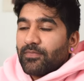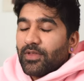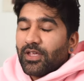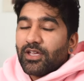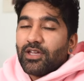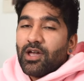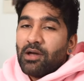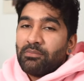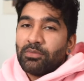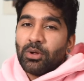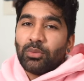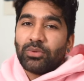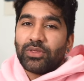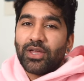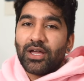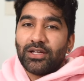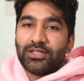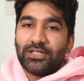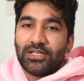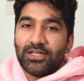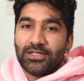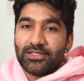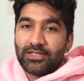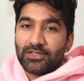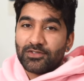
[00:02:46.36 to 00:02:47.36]
coming up with the
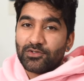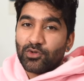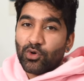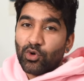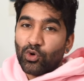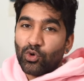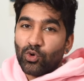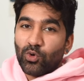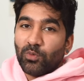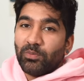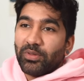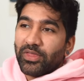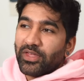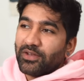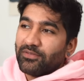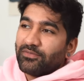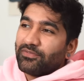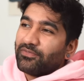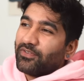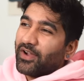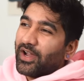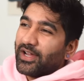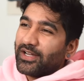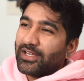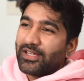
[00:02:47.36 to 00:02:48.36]
ideas is cool, but then
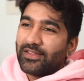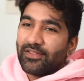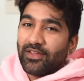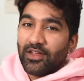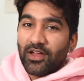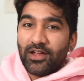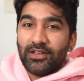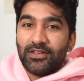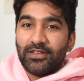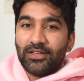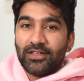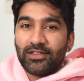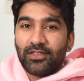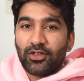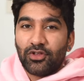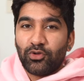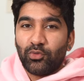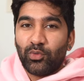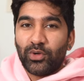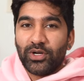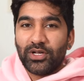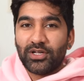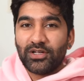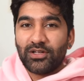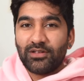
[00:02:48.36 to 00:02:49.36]
finding the idea that you
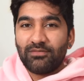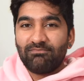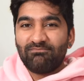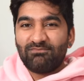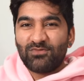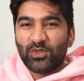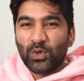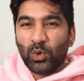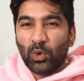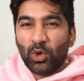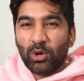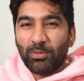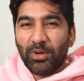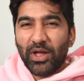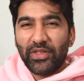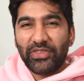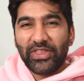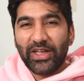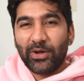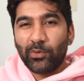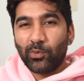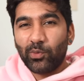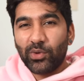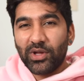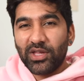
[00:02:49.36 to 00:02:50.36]
want to talk about
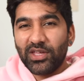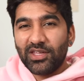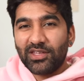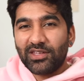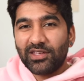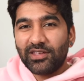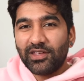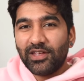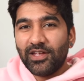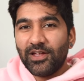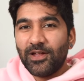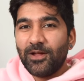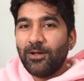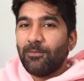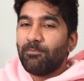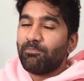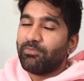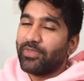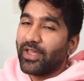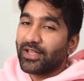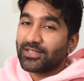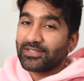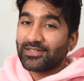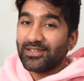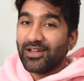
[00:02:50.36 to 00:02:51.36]
that week,
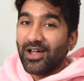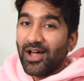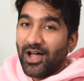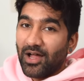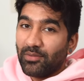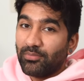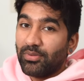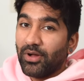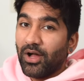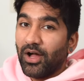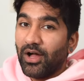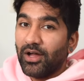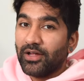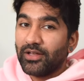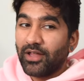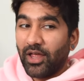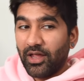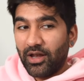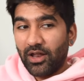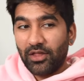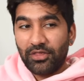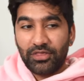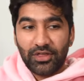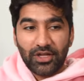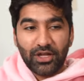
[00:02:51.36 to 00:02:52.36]
that's the hard part.
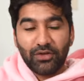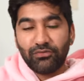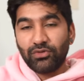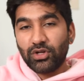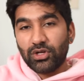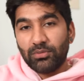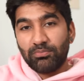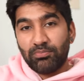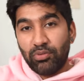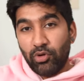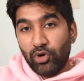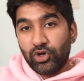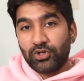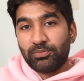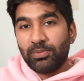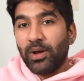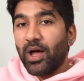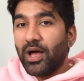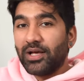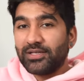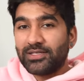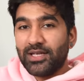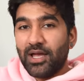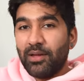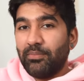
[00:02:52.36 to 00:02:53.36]
And I think I've got to push
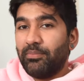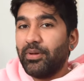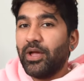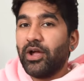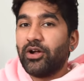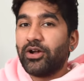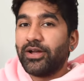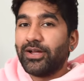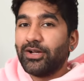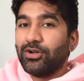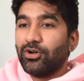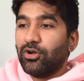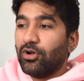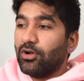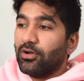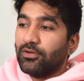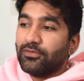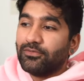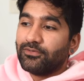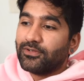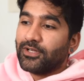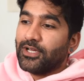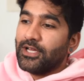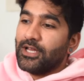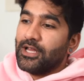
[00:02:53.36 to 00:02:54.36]
past that barrier
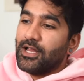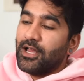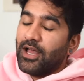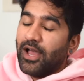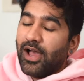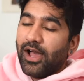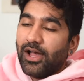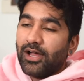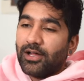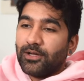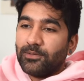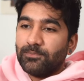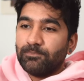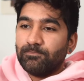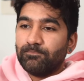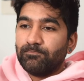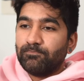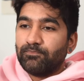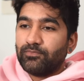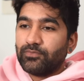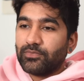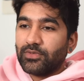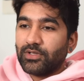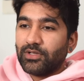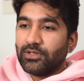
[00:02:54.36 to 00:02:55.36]
of
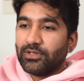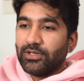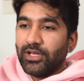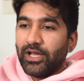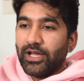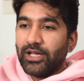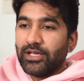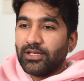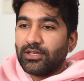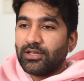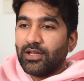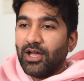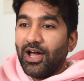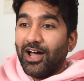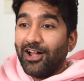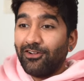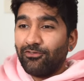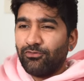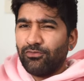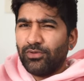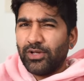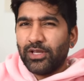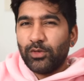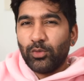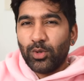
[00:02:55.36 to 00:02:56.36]
like, I
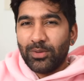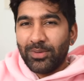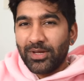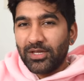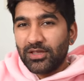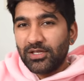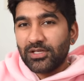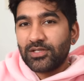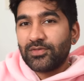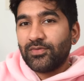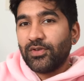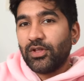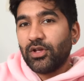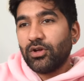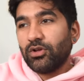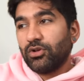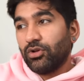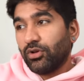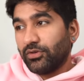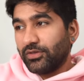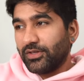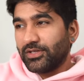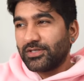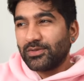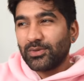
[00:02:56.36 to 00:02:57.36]
really want to make this video,
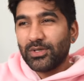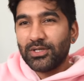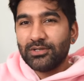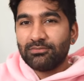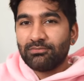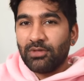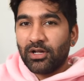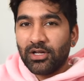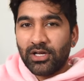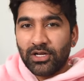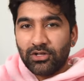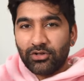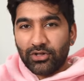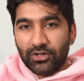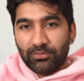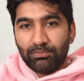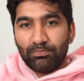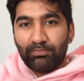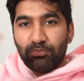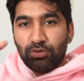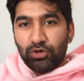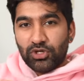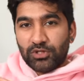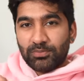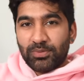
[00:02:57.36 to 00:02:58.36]
not this one. I kind of got to
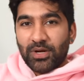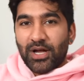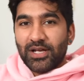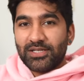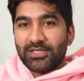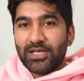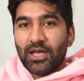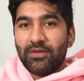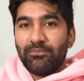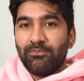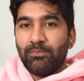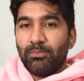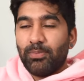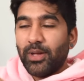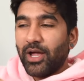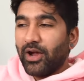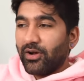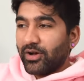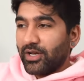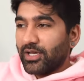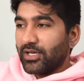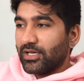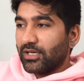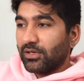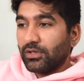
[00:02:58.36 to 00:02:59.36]
push past that
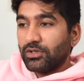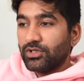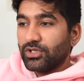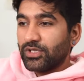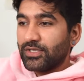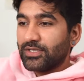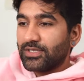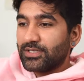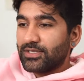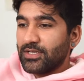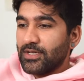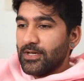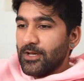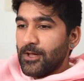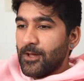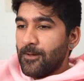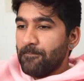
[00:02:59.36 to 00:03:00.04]
barrier and just